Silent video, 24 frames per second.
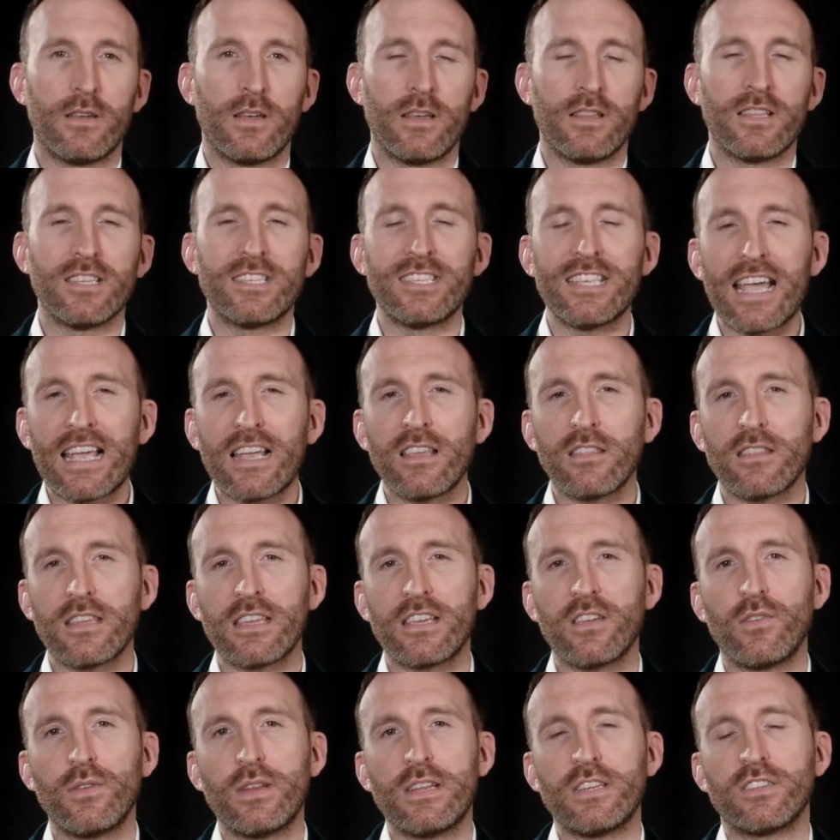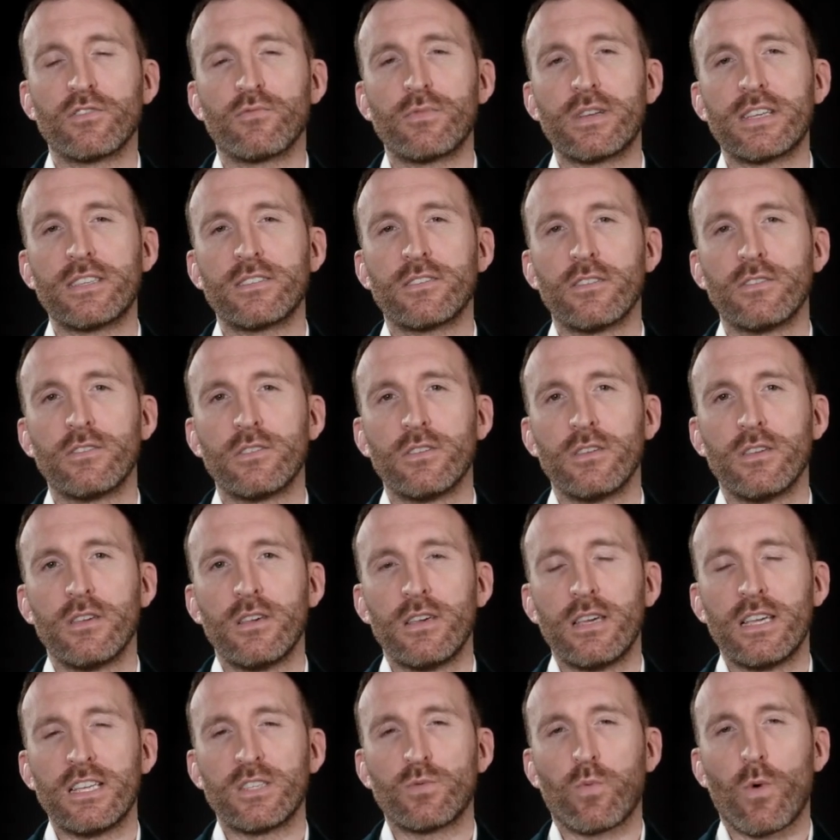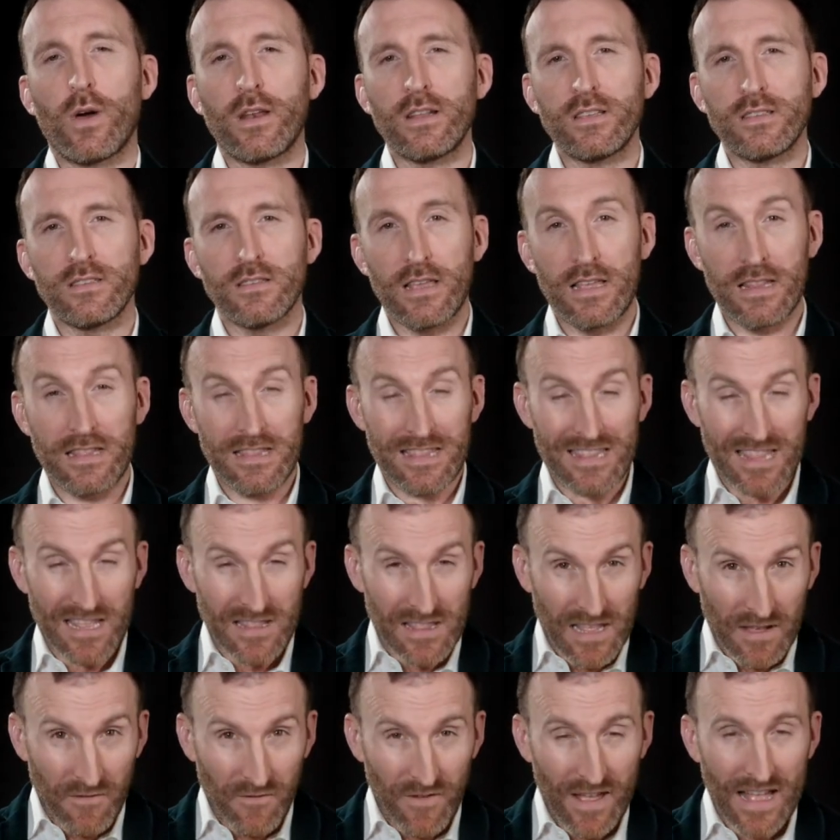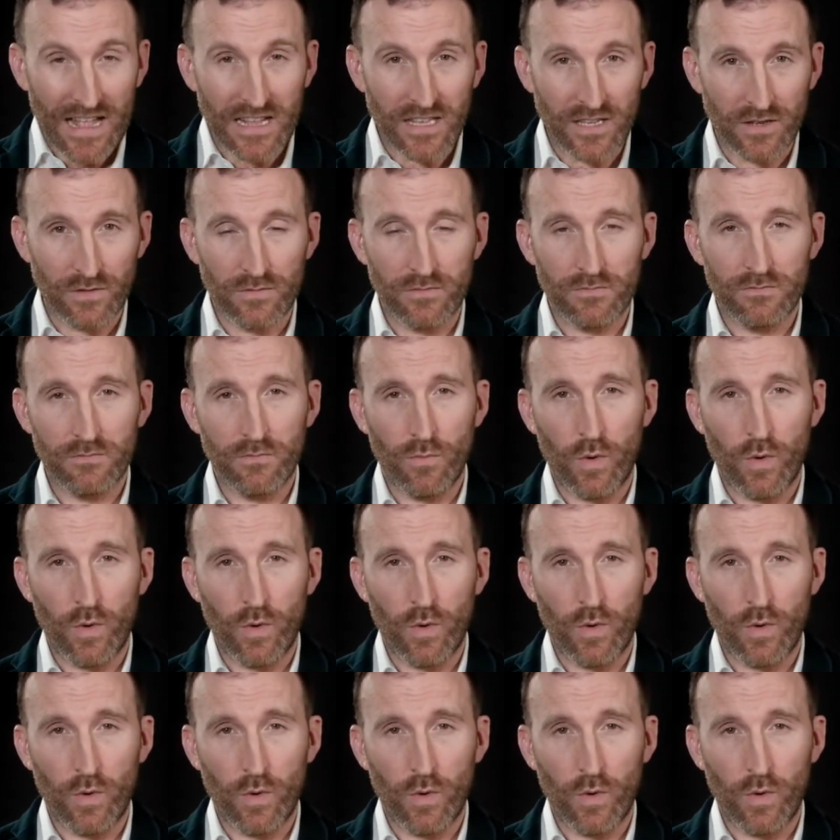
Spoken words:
The second thing you need to research is, what is it that they value?